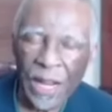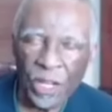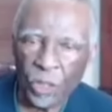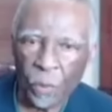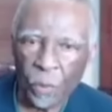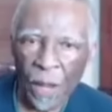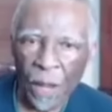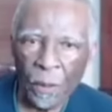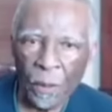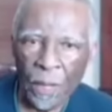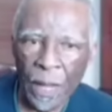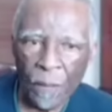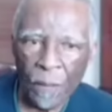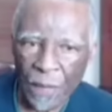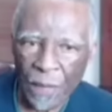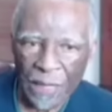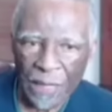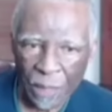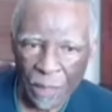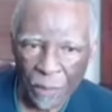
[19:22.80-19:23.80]
raised by
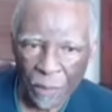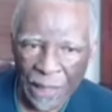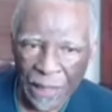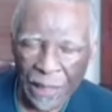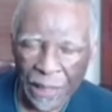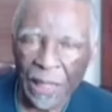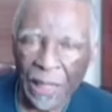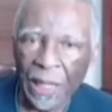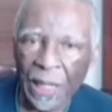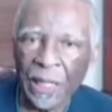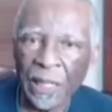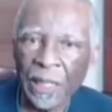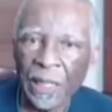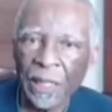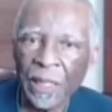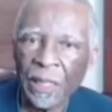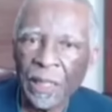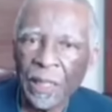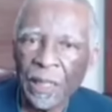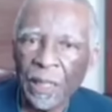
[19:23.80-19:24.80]
President
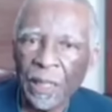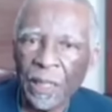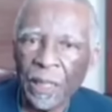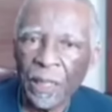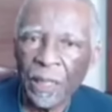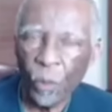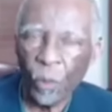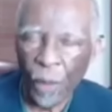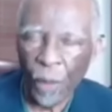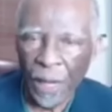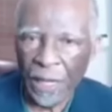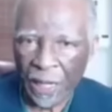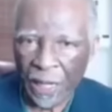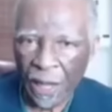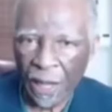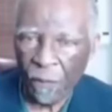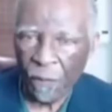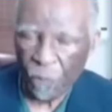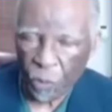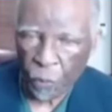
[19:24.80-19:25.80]
Mandela when
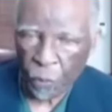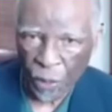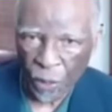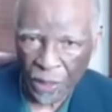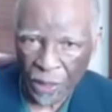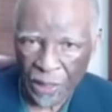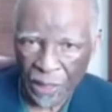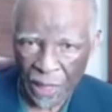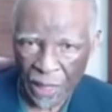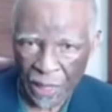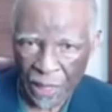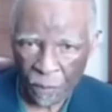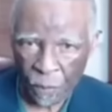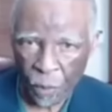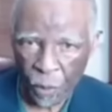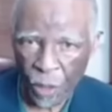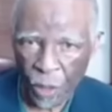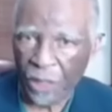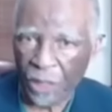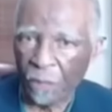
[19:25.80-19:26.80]
he gave his political
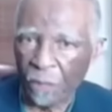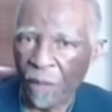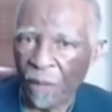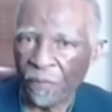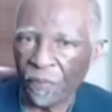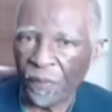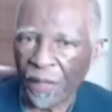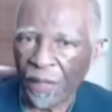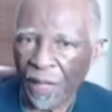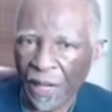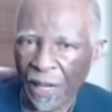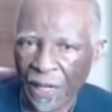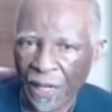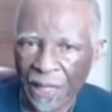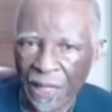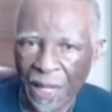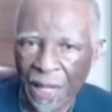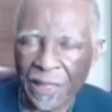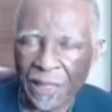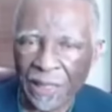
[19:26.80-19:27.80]
report in
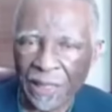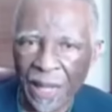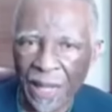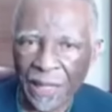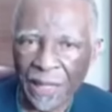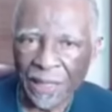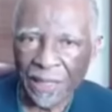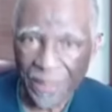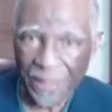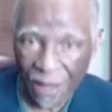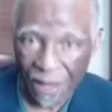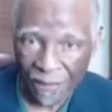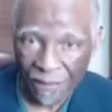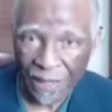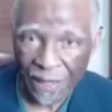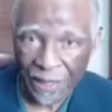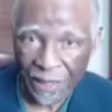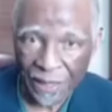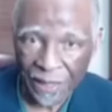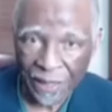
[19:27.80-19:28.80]
Mafikeng in
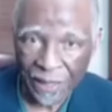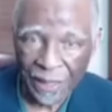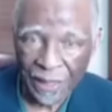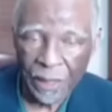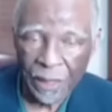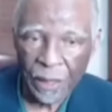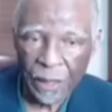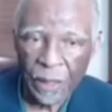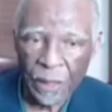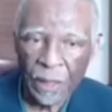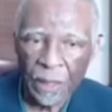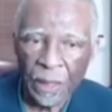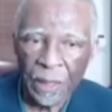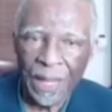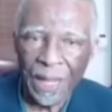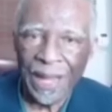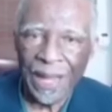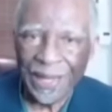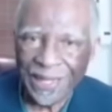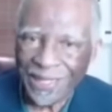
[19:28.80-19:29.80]
1997.
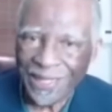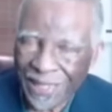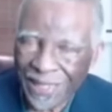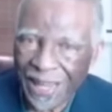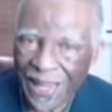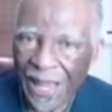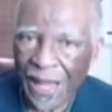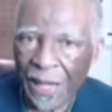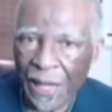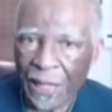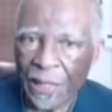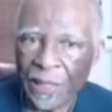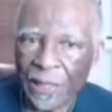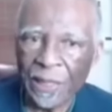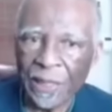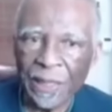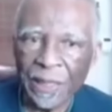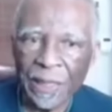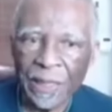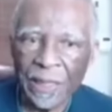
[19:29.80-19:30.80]
And he
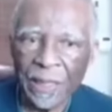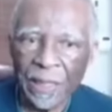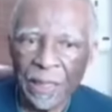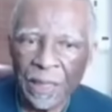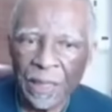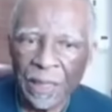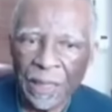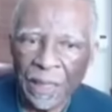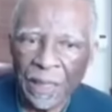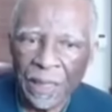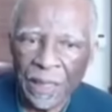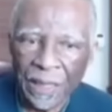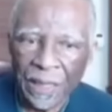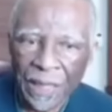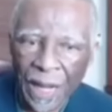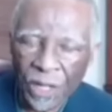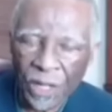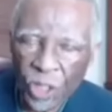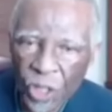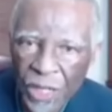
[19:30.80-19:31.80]
said
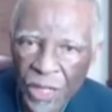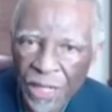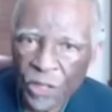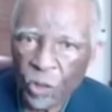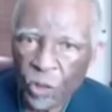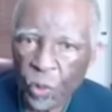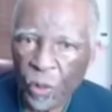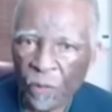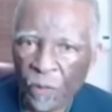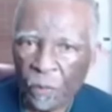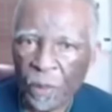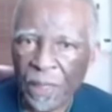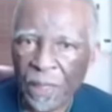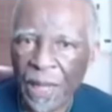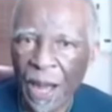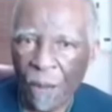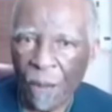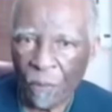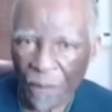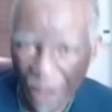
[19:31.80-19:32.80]
that since we've
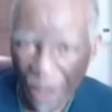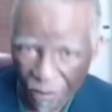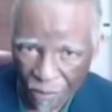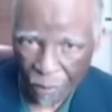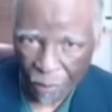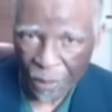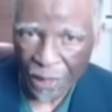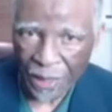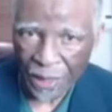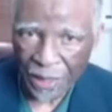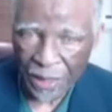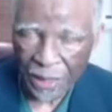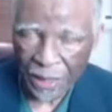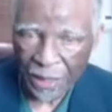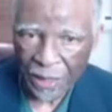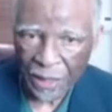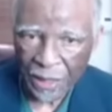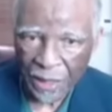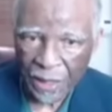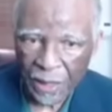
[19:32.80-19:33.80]
become government,